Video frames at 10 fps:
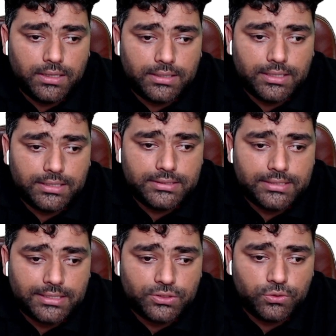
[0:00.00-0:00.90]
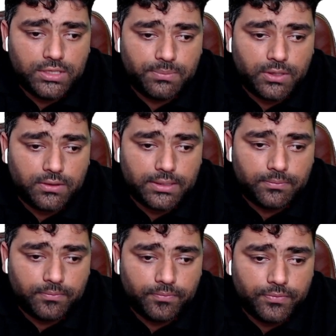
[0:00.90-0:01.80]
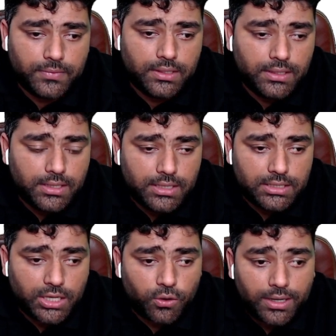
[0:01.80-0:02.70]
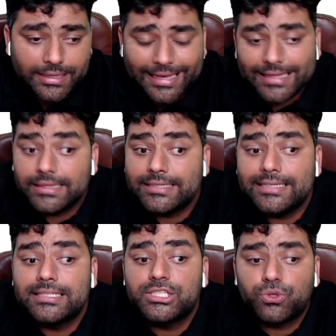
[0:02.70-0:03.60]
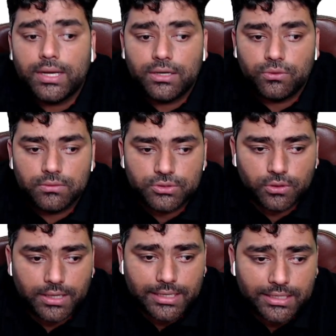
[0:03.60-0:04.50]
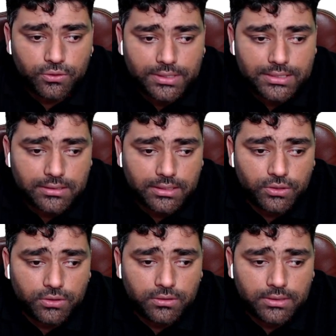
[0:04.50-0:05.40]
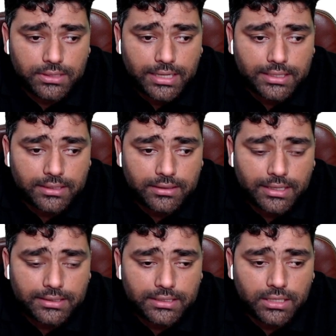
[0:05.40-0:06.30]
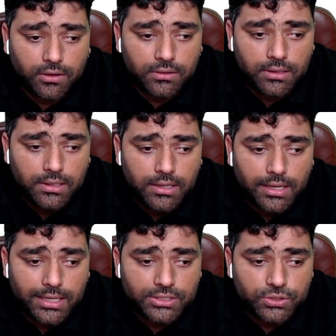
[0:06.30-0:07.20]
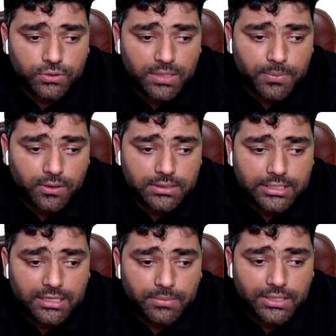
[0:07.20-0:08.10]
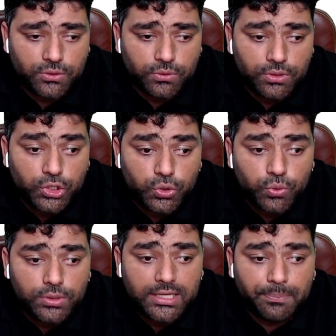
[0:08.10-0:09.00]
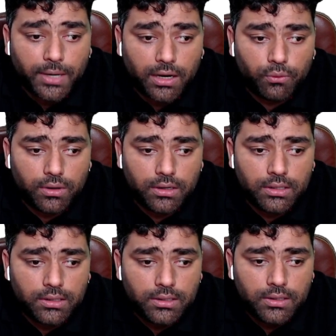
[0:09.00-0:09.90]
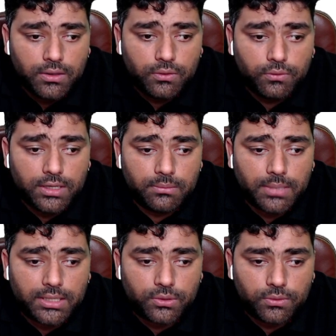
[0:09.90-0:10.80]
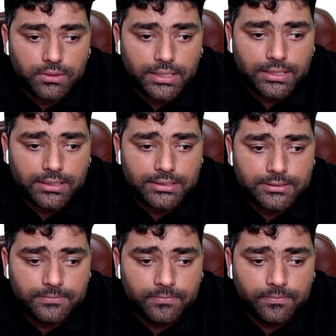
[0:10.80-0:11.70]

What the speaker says: And that is x to the power n. Now again, this is the square root. So again, you can, write it down, x to the power 3 by 2 to the power 1 by 2. Right, guys?